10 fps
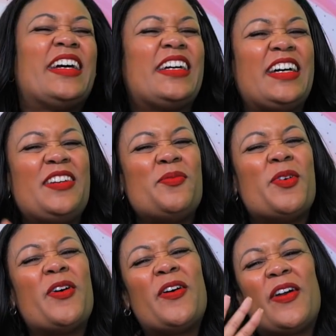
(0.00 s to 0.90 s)
Good
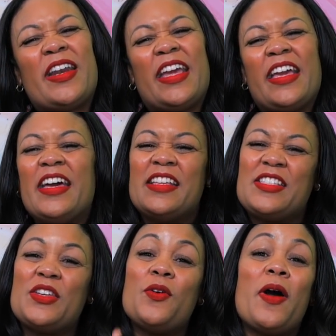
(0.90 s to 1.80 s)
morning
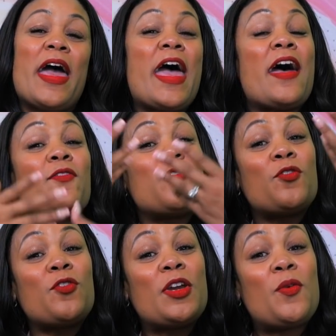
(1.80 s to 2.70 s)
to
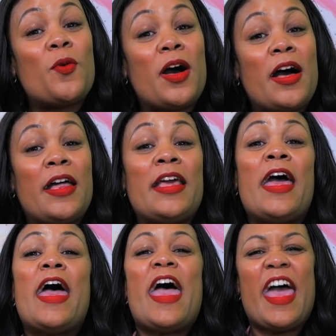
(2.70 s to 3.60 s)
everyone,
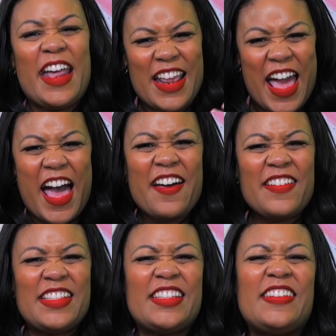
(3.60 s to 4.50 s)
and how
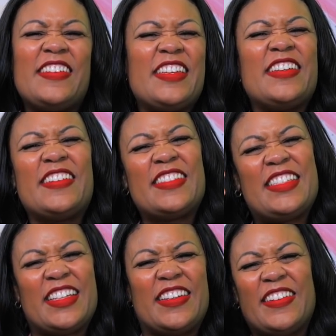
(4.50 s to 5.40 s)
do you
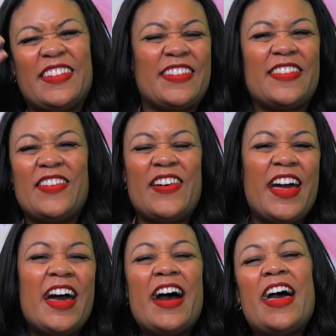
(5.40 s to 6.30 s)
do?
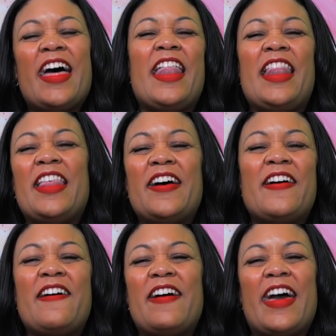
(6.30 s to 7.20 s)

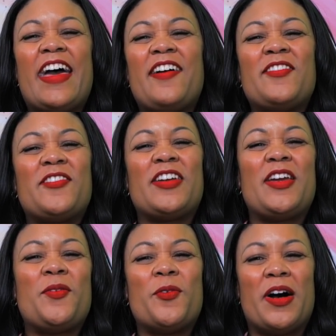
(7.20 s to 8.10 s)
Hello
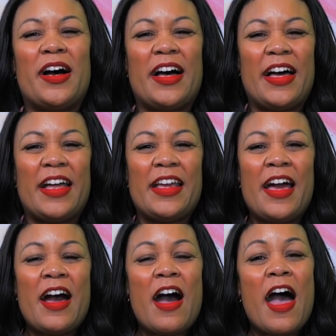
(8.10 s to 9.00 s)
everyone.
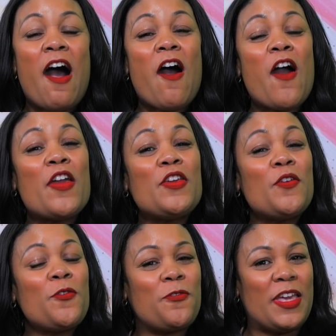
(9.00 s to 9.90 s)
Are
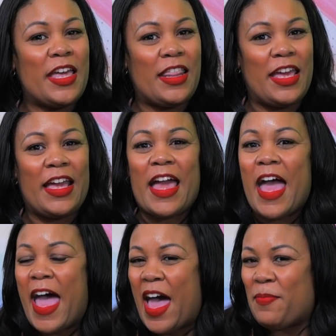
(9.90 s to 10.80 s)
you feeling
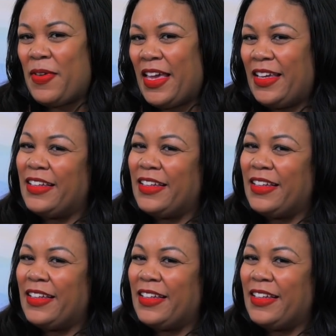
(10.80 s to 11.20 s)
happy?